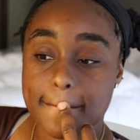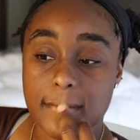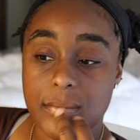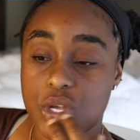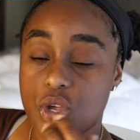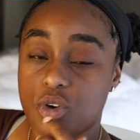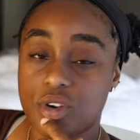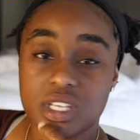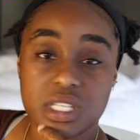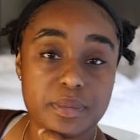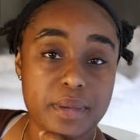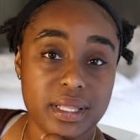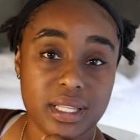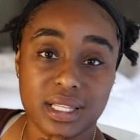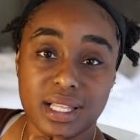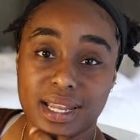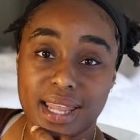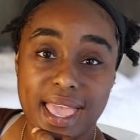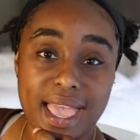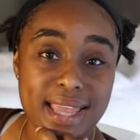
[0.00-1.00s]
Don't expect a
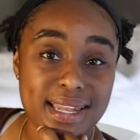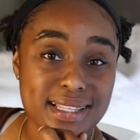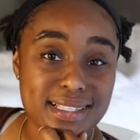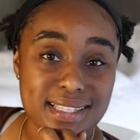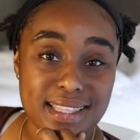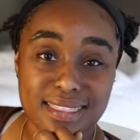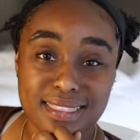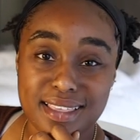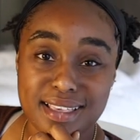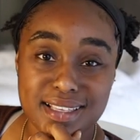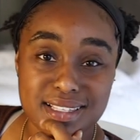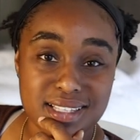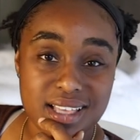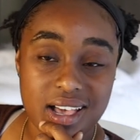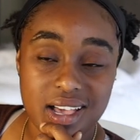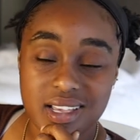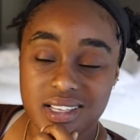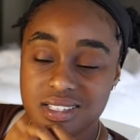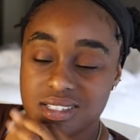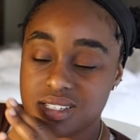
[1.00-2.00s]
lot of edits and things,
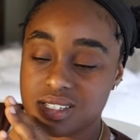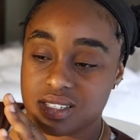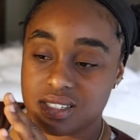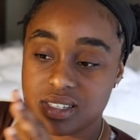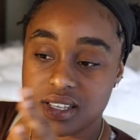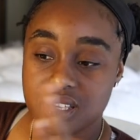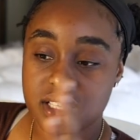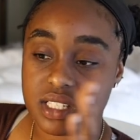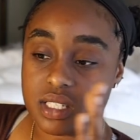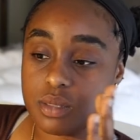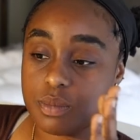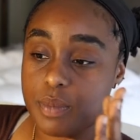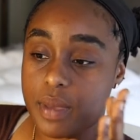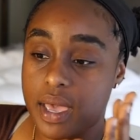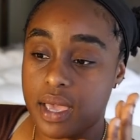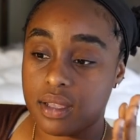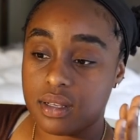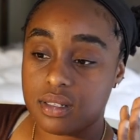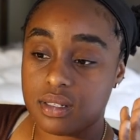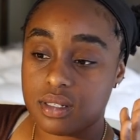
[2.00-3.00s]
guys. Just
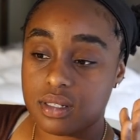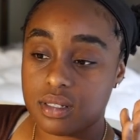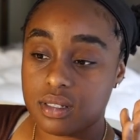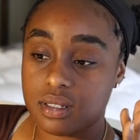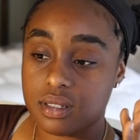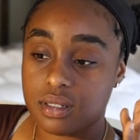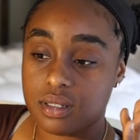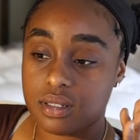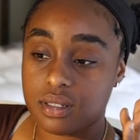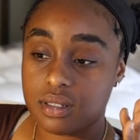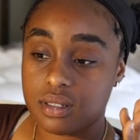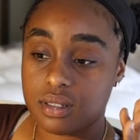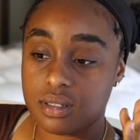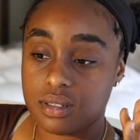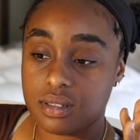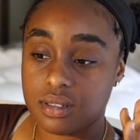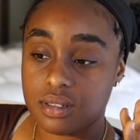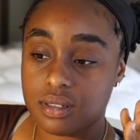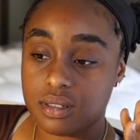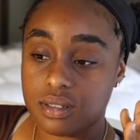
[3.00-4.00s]
expect
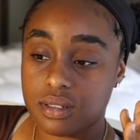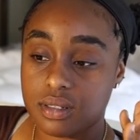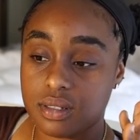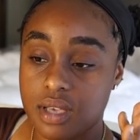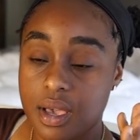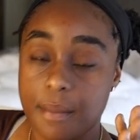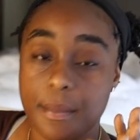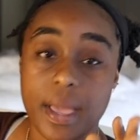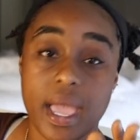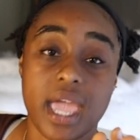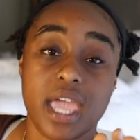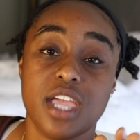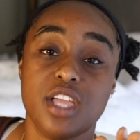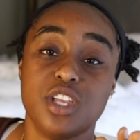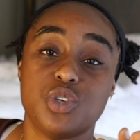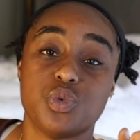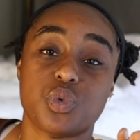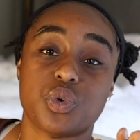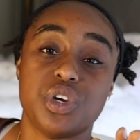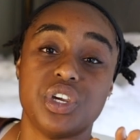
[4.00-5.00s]
a
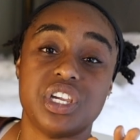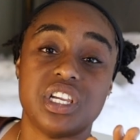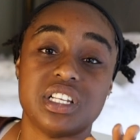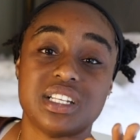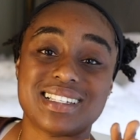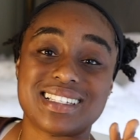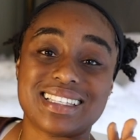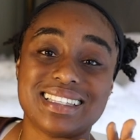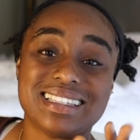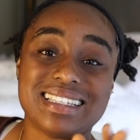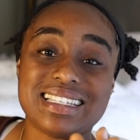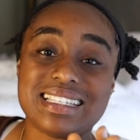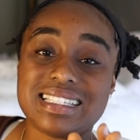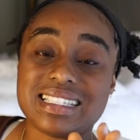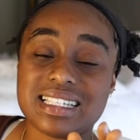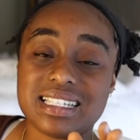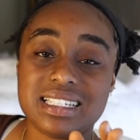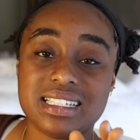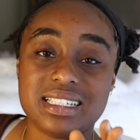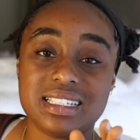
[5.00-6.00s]
page where you can just
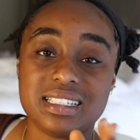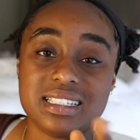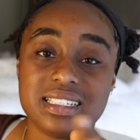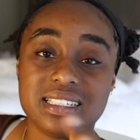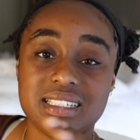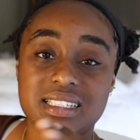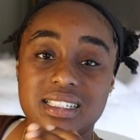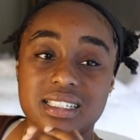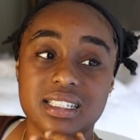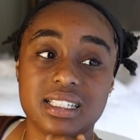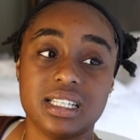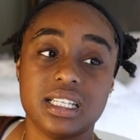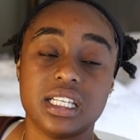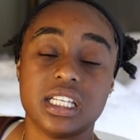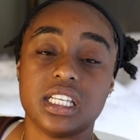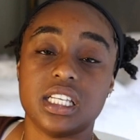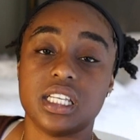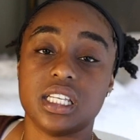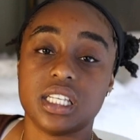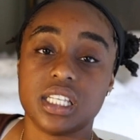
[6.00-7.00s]
listen,
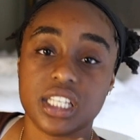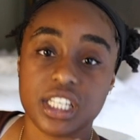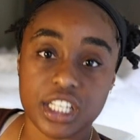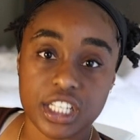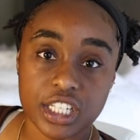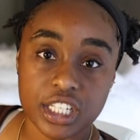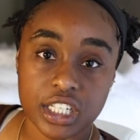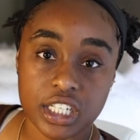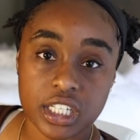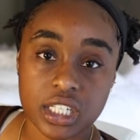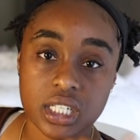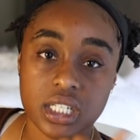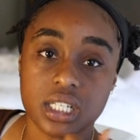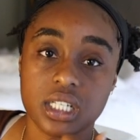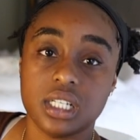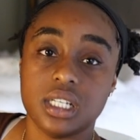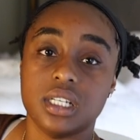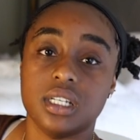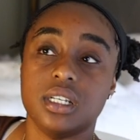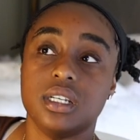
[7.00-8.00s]
hear,
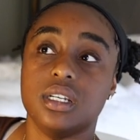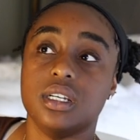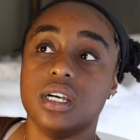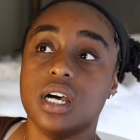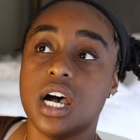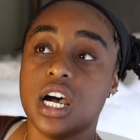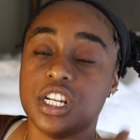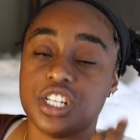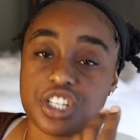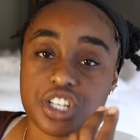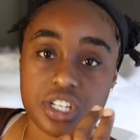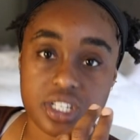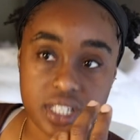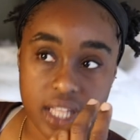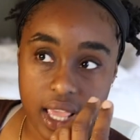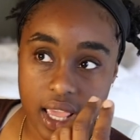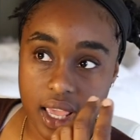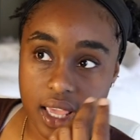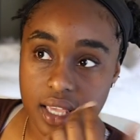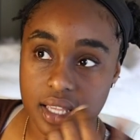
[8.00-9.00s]

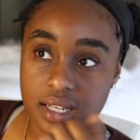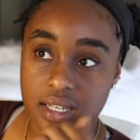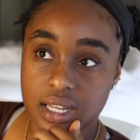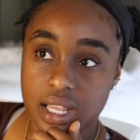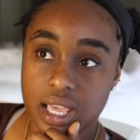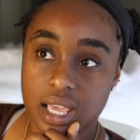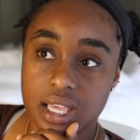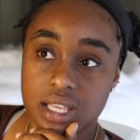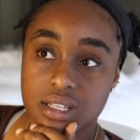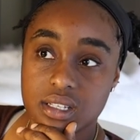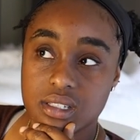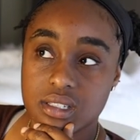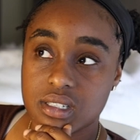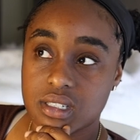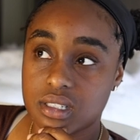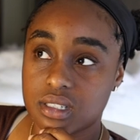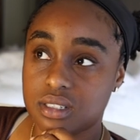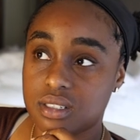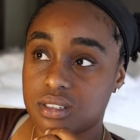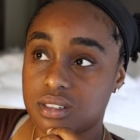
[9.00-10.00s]
understand, and
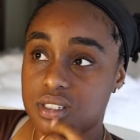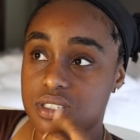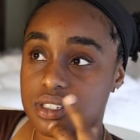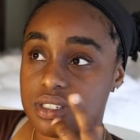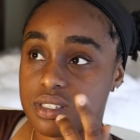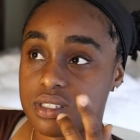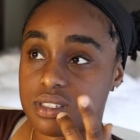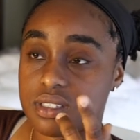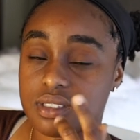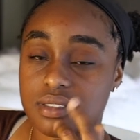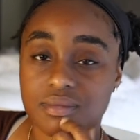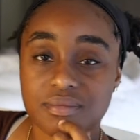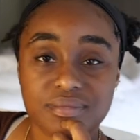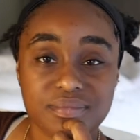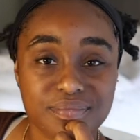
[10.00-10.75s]
to just,